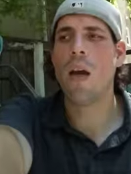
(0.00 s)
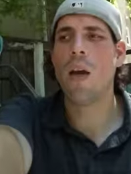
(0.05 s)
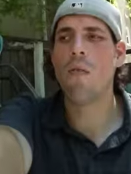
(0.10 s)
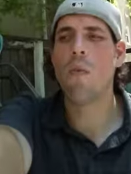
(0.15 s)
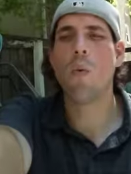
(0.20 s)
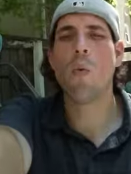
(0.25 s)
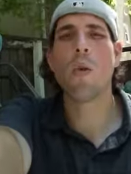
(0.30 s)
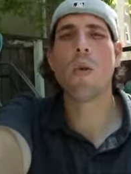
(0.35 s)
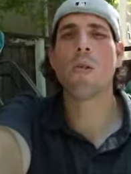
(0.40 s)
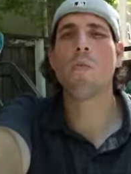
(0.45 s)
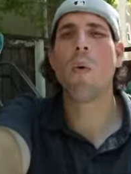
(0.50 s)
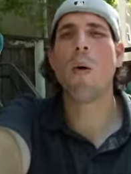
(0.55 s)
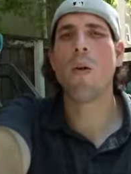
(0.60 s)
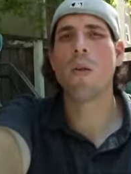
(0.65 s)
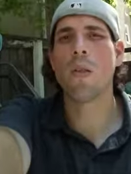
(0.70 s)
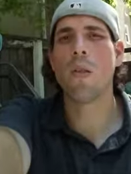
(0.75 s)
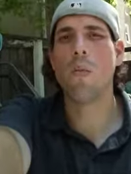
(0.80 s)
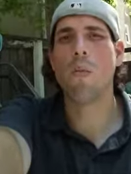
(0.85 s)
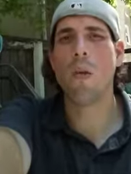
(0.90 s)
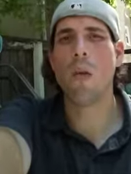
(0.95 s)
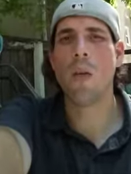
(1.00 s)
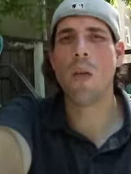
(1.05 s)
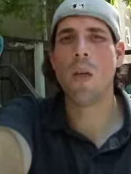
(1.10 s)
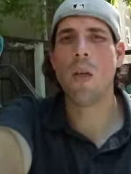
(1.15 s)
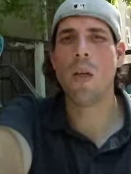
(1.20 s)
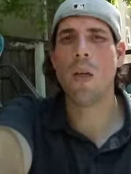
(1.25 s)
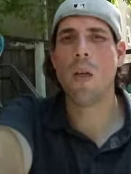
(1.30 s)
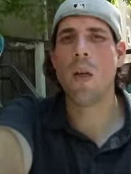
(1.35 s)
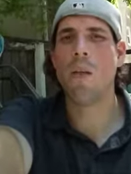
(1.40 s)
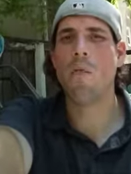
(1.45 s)
have the
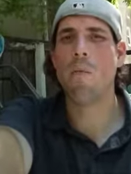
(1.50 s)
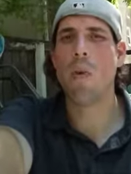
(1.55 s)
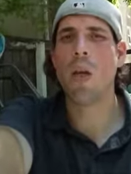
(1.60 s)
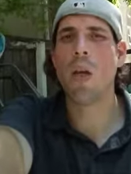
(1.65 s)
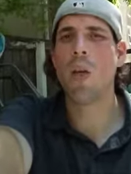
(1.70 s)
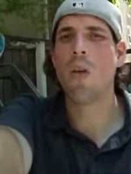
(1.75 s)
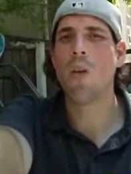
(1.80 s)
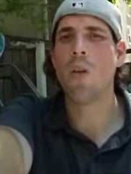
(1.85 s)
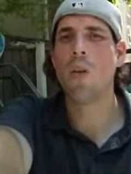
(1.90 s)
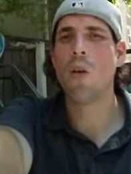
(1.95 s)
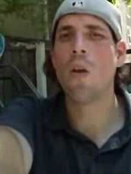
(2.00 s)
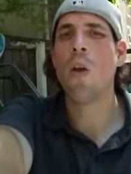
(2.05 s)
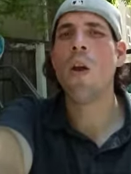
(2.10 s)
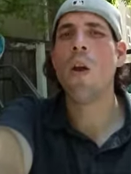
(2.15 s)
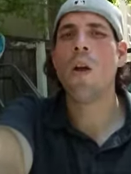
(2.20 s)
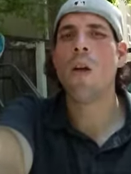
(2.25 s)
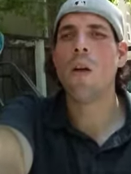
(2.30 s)
responsibility of making sure